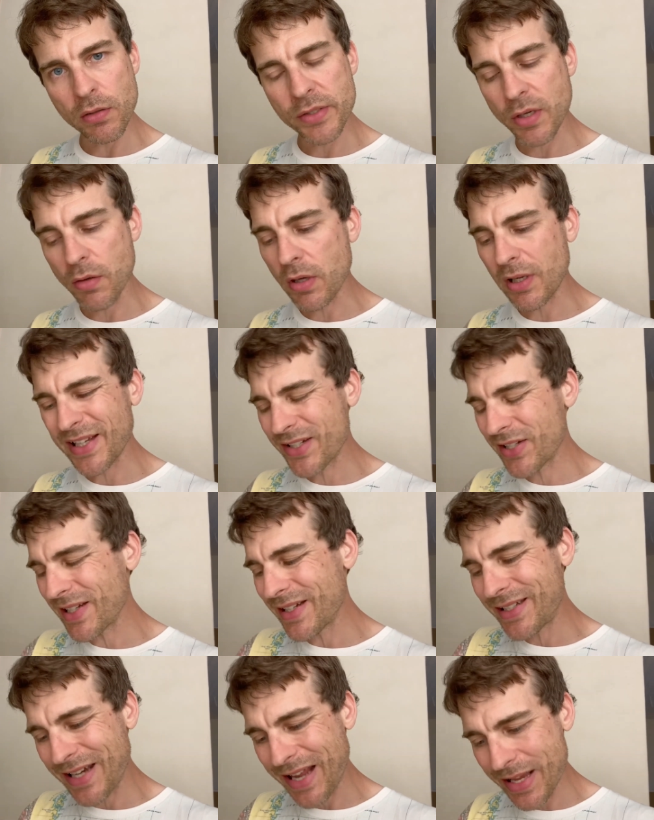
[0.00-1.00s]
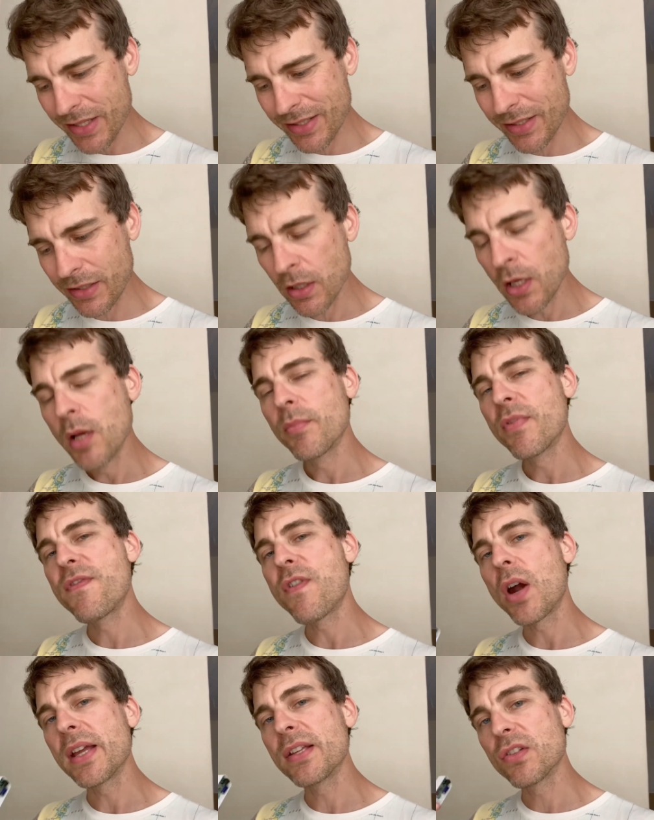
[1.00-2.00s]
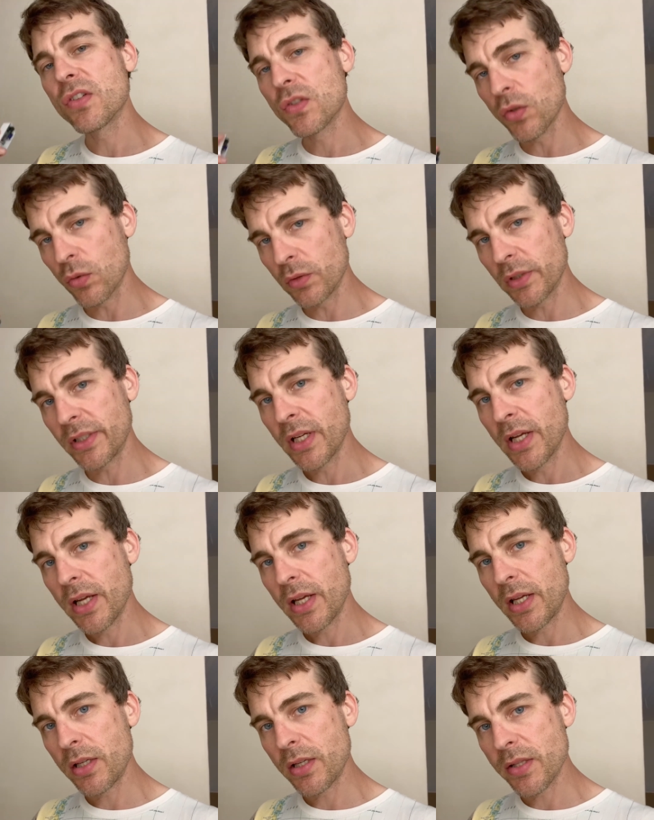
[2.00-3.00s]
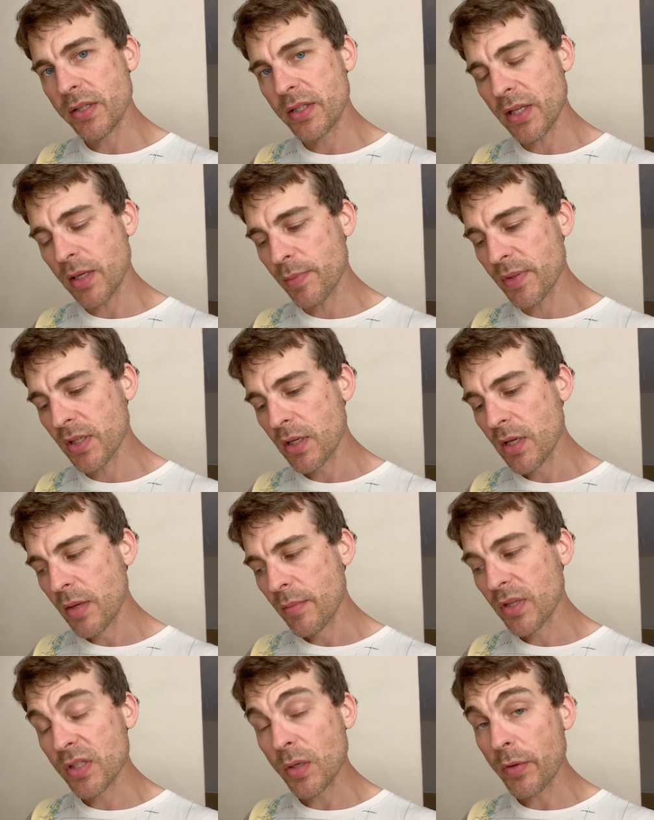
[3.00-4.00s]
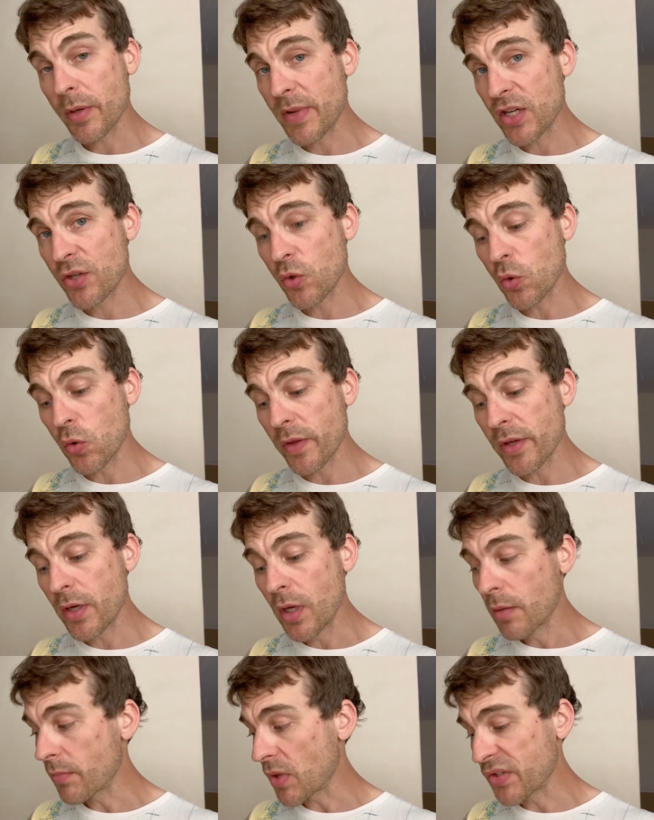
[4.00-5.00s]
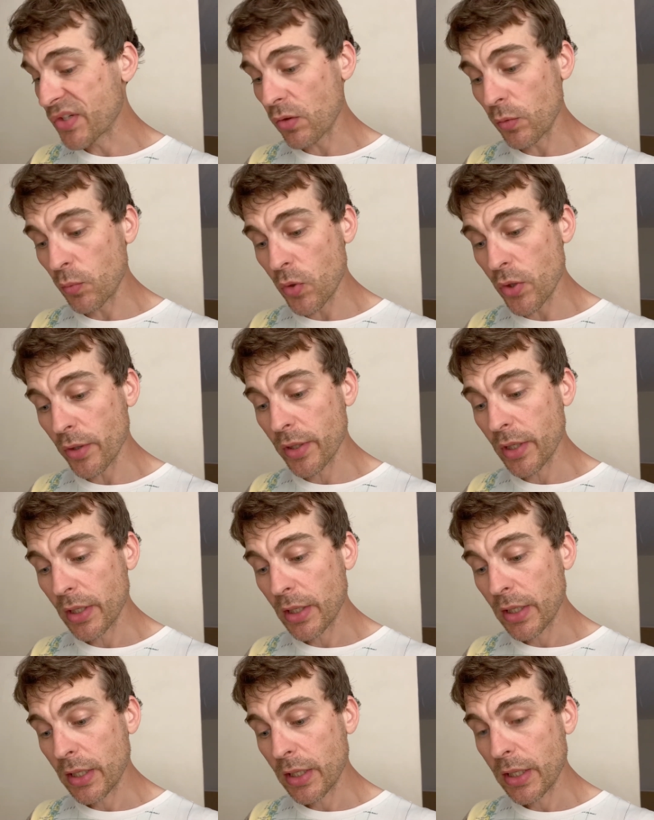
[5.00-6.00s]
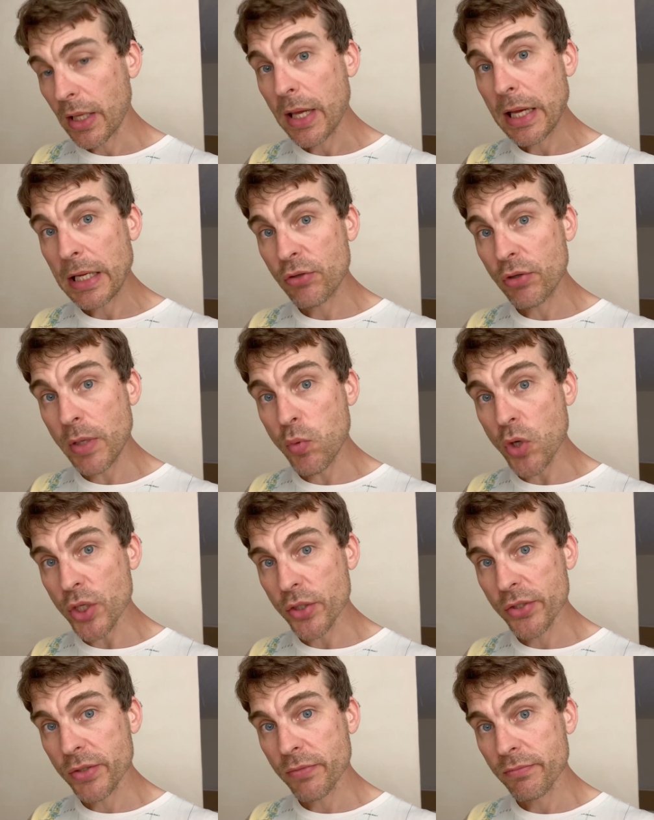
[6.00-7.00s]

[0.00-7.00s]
So I'll actually test it before I install it into the steps because I want to make sure that my solder work actually works.